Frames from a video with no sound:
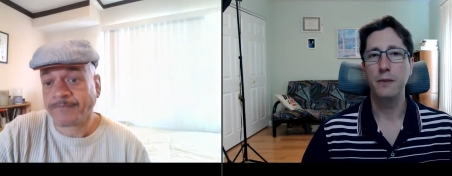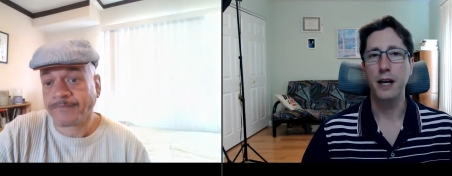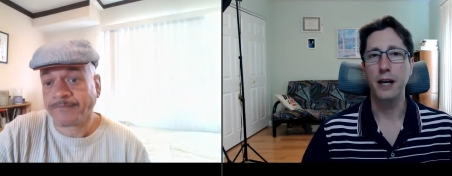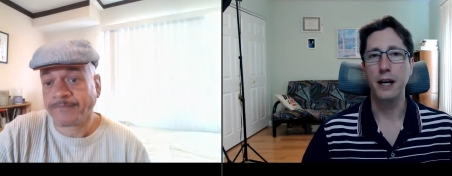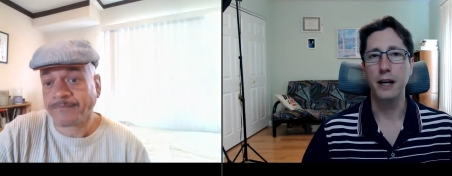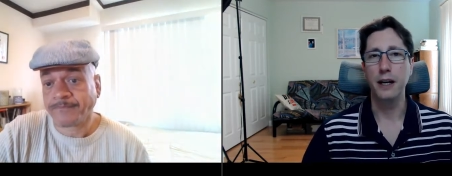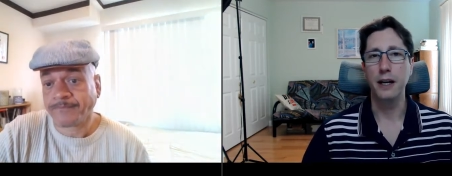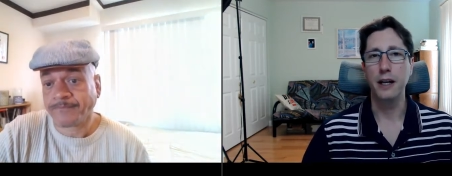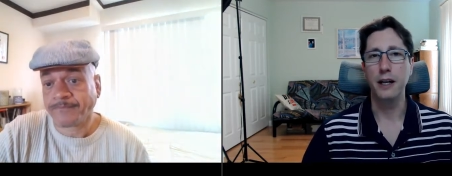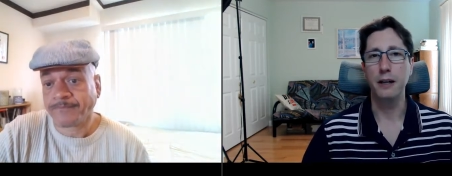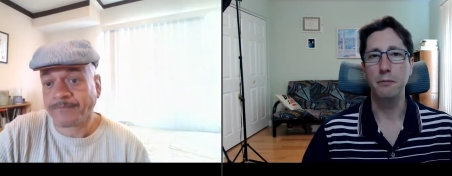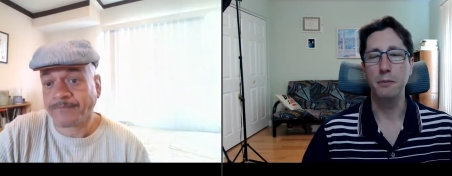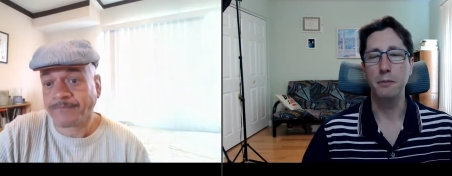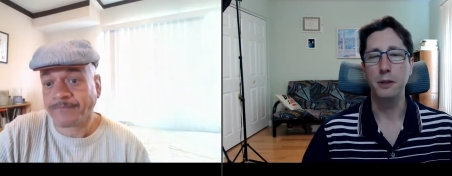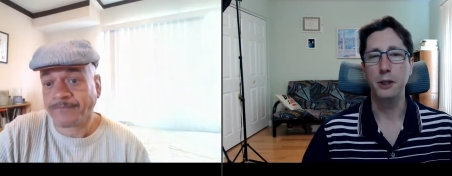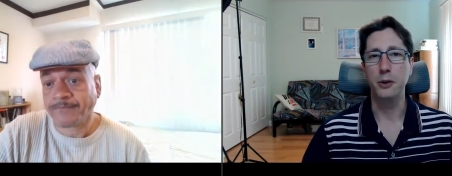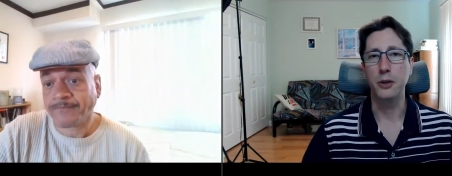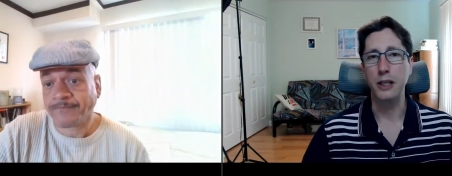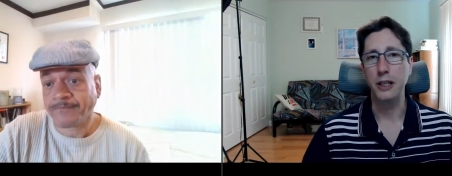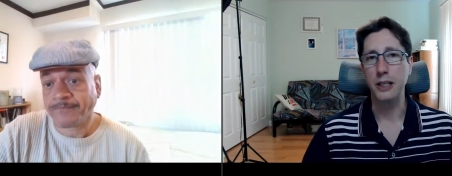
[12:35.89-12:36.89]
Speaker 1: uh,
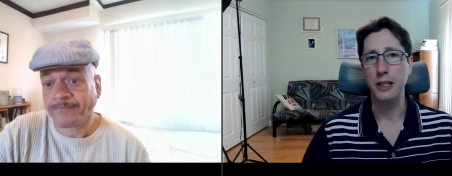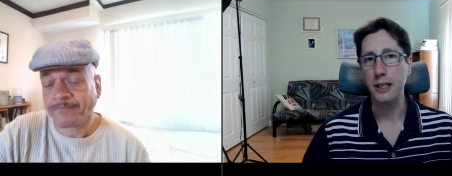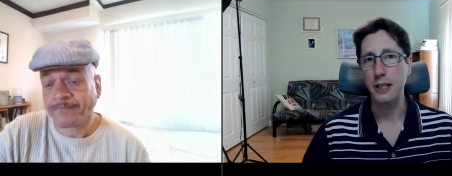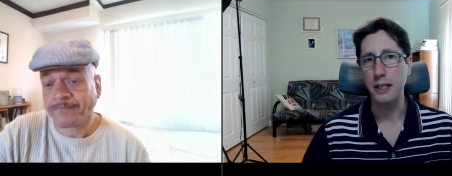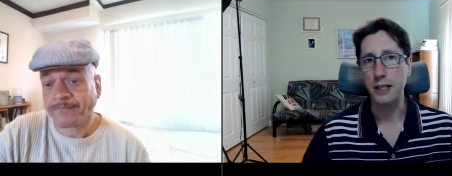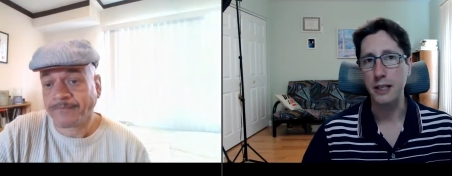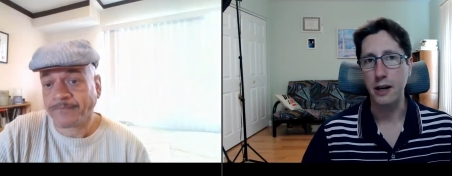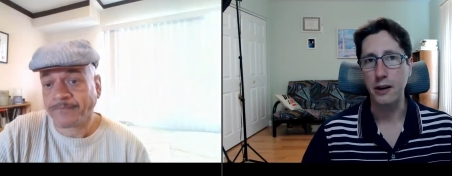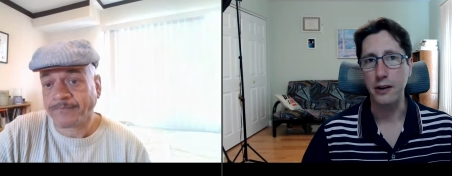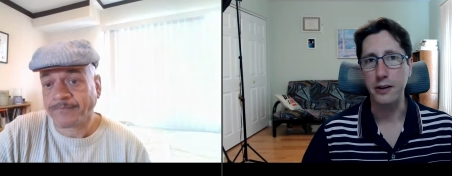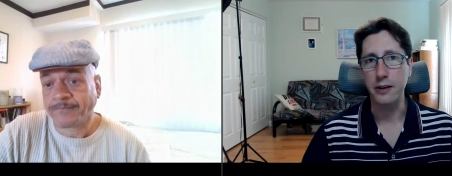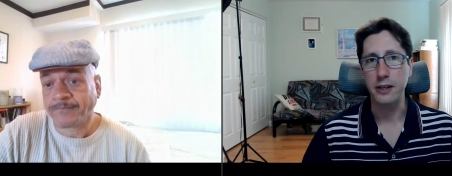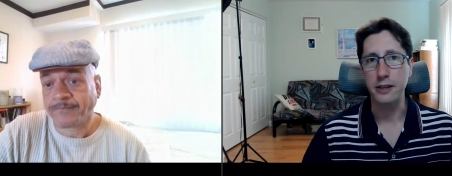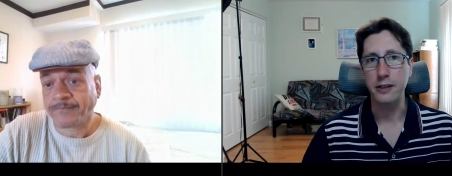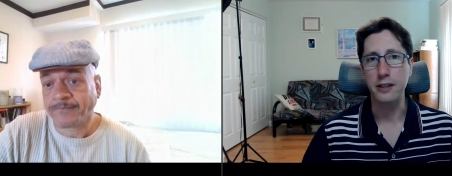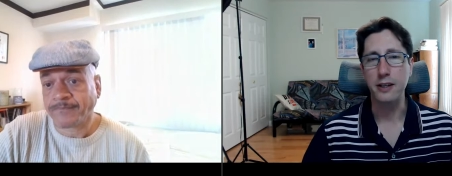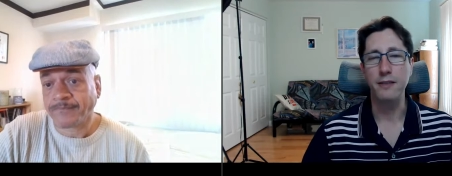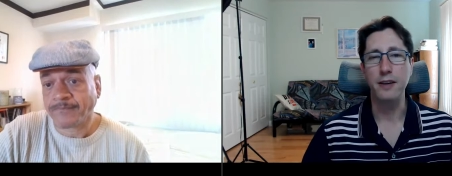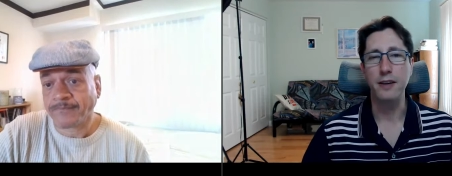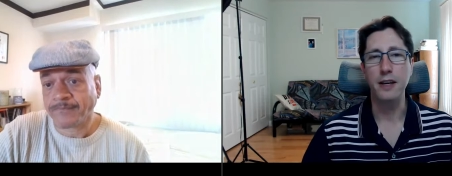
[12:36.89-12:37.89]
you know, they see stars
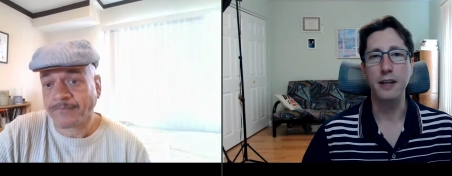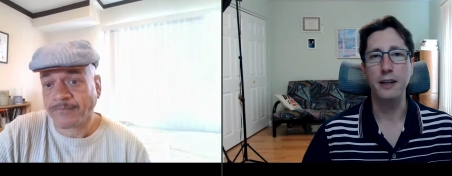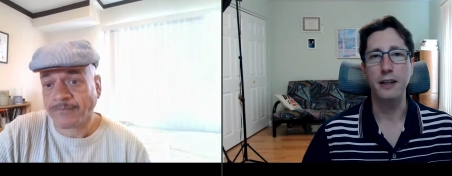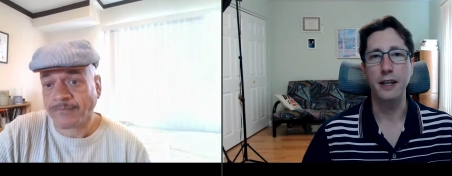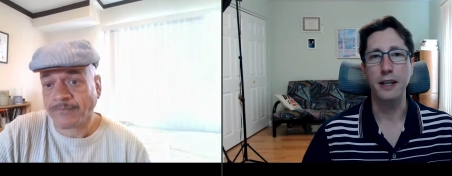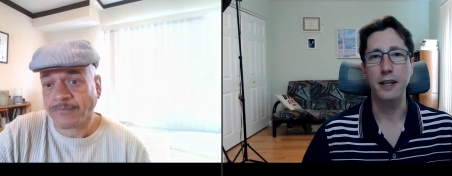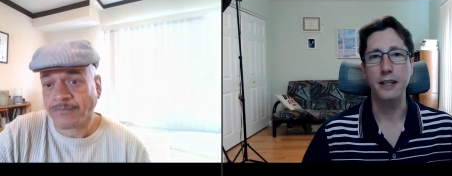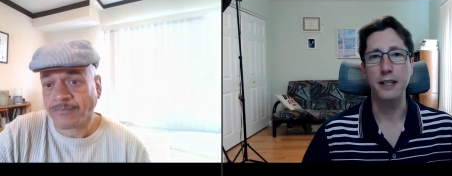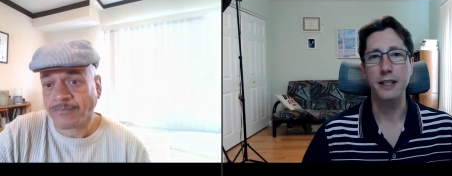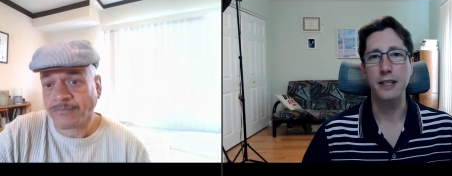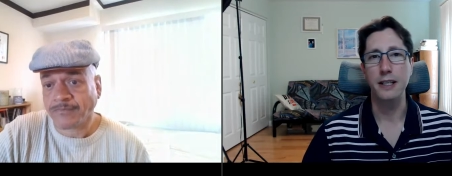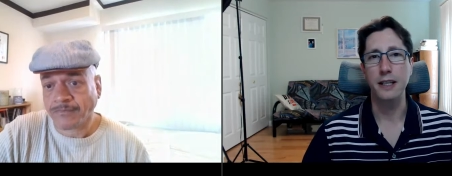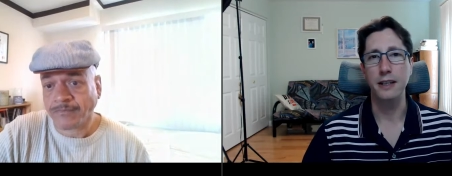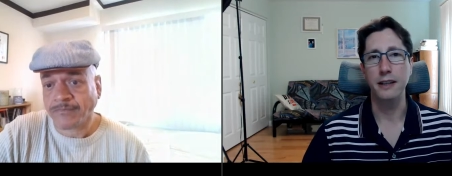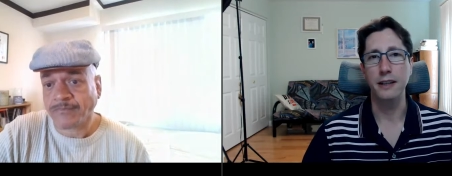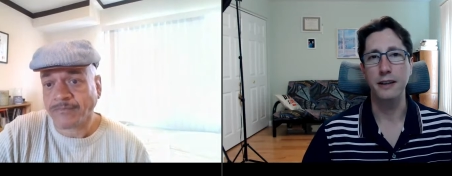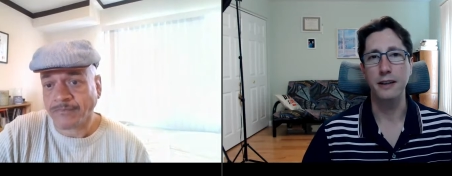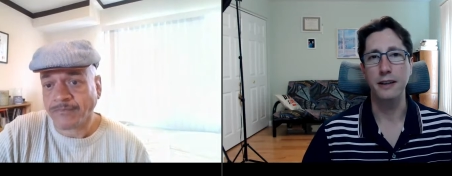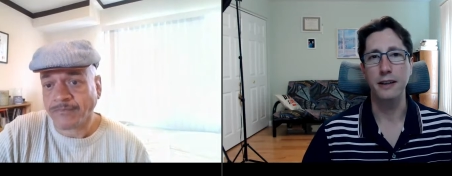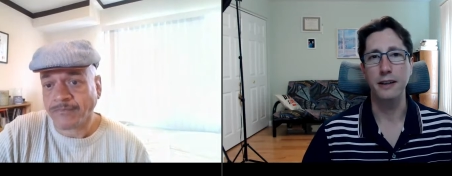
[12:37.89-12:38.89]
on TV, they
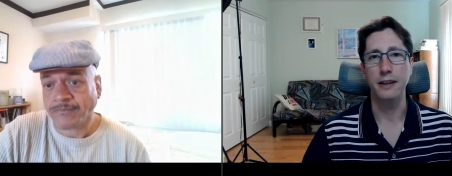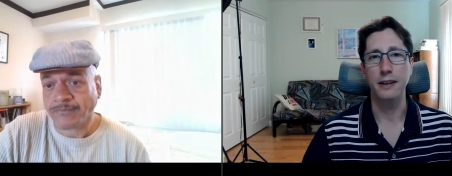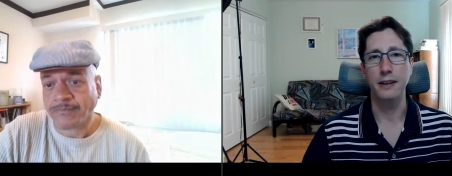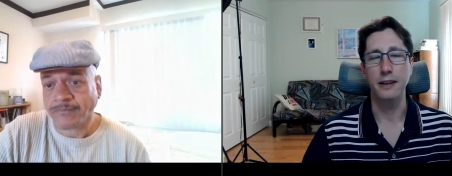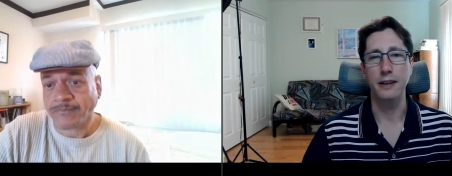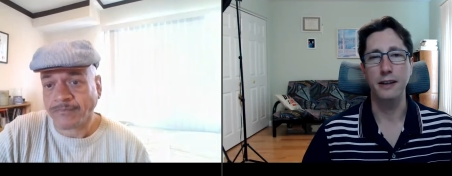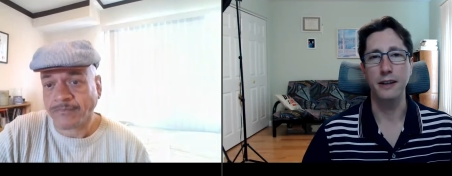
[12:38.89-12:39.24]
see uh,